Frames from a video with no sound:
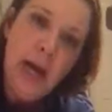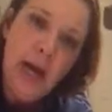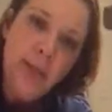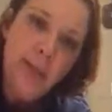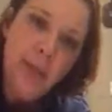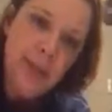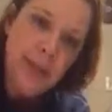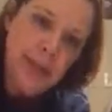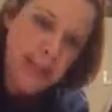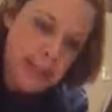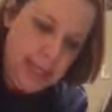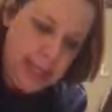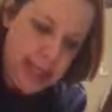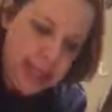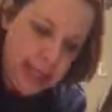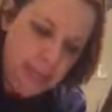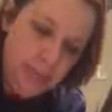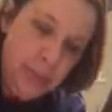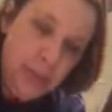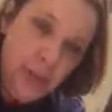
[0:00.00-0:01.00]
I put the
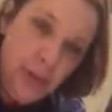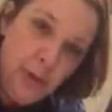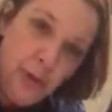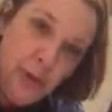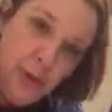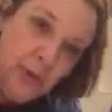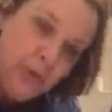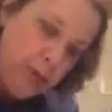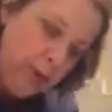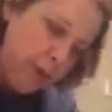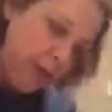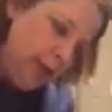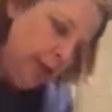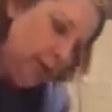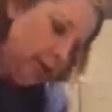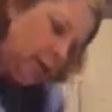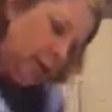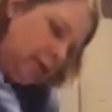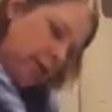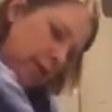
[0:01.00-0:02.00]
tabs to the
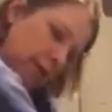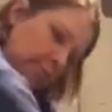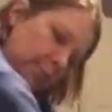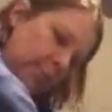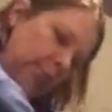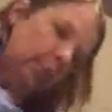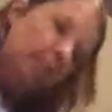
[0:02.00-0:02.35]
front on